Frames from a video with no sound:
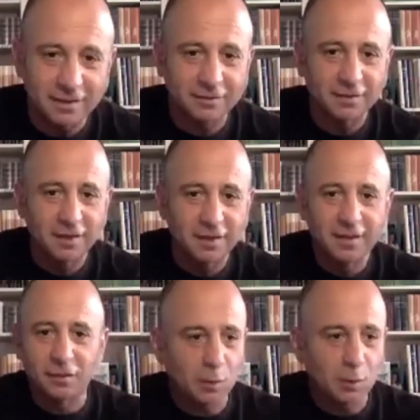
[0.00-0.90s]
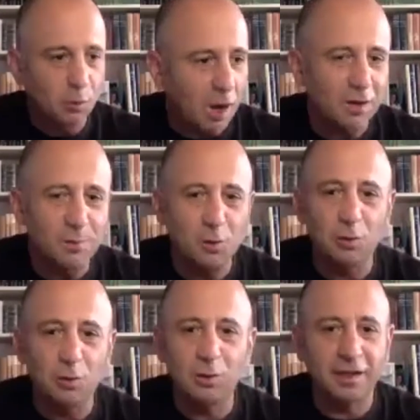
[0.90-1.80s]
that's from the
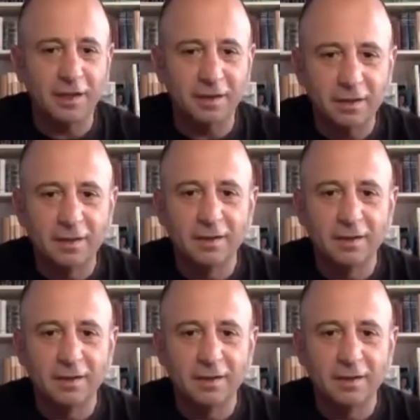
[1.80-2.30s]
guacamole and